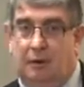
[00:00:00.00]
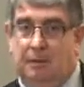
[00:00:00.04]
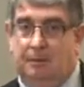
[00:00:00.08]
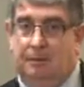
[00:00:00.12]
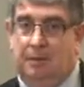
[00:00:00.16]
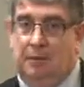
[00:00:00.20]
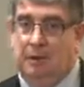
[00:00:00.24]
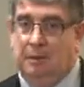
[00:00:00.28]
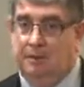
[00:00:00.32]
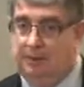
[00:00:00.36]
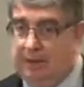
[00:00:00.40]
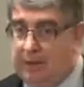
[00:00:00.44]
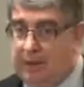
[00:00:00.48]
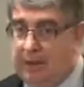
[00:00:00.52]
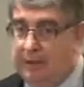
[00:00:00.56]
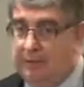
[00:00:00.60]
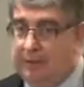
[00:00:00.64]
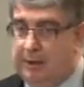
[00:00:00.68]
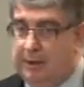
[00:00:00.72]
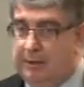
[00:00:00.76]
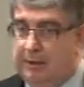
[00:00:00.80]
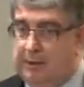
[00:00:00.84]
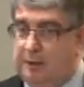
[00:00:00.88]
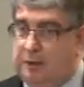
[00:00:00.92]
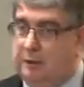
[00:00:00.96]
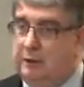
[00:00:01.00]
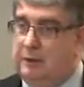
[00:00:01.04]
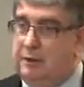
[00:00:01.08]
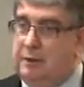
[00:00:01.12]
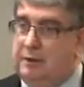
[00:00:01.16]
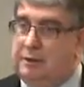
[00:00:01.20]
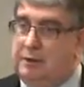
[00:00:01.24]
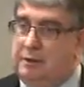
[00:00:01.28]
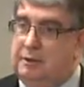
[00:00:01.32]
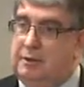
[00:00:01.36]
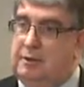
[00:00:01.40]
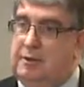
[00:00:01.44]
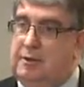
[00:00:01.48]
but it may be that you
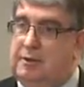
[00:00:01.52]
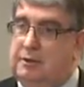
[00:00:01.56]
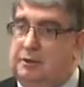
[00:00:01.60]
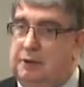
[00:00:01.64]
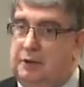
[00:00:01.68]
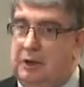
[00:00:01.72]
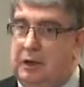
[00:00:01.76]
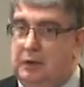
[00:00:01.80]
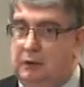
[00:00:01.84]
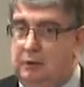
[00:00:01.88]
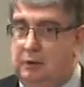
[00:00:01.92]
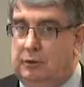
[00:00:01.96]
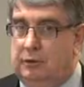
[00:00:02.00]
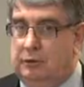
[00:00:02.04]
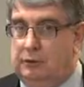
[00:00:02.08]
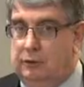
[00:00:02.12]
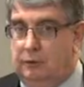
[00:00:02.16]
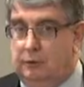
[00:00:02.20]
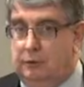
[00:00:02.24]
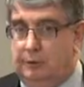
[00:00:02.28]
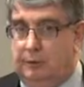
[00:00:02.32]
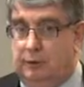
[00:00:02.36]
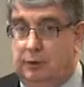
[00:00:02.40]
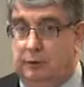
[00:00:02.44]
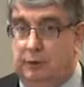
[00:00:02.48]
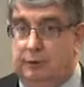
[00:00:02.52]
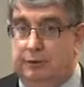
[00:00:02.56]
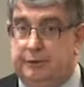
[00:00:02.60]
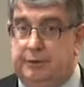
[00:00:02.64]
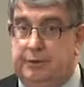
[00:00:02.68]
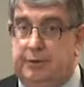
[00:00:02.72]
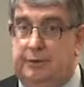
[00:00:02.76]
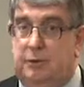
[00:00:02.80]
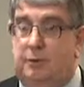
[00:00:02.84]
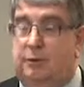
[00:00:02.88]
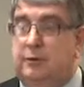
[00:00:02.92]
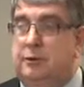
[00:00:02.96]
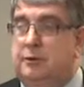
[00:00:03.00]
need to continue to have an insurance
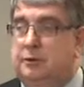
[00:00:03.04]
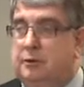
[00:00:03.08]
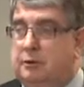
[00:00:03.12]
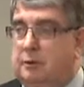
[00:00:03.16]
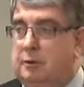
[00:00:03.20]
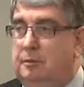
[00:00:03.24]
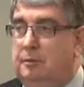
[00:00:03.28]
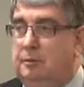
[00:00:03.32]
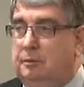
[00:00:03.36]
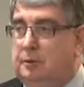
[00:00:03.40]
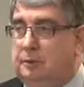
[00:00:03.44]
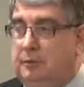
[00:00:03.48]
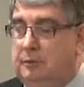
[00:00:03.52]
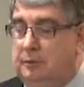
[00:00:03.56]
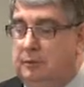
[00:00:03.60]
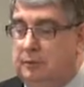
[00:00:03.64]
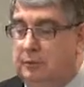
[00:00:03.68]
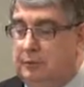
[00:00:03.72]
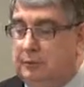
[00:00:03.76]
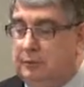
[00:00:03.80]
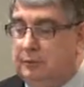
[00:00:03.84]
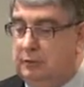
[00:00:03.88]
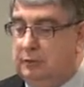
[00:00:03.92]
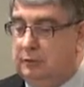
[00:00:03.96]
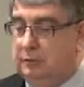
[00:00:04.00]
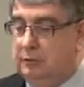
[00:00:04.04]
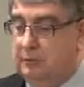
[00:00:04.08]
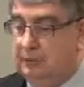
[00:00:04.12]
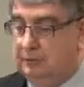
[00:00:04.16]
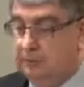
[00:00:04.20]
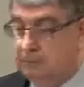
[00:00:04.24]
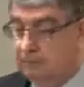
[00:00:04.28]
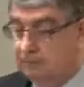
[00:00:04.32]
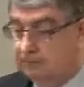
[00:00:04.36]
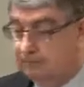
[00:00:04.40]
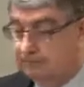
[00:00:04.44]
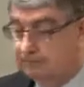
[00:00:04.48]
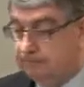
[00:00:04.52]
policy when you stop delivering the service.